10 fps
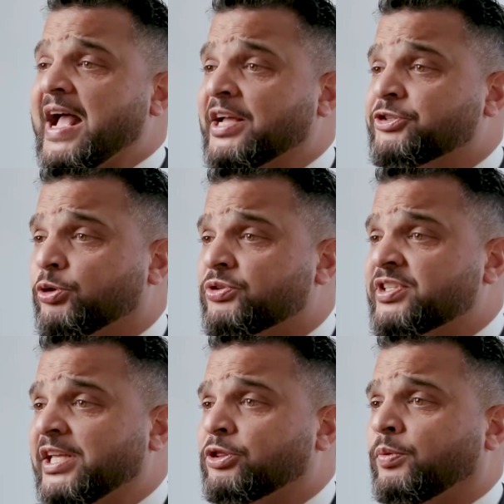As you'll
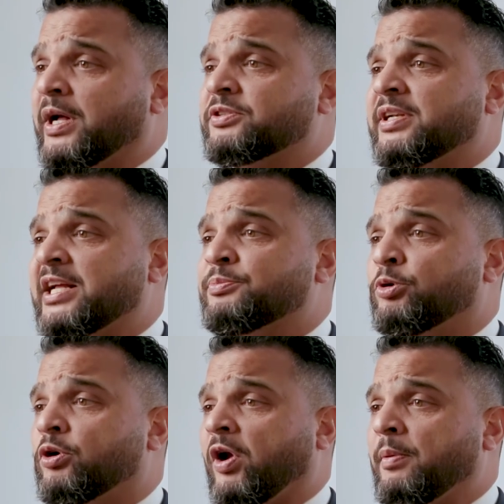see throughout tonight's
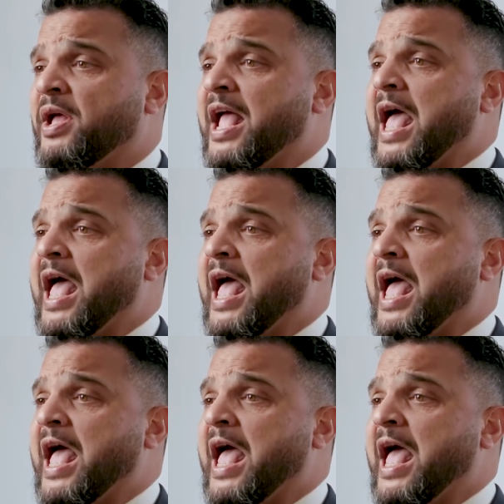program,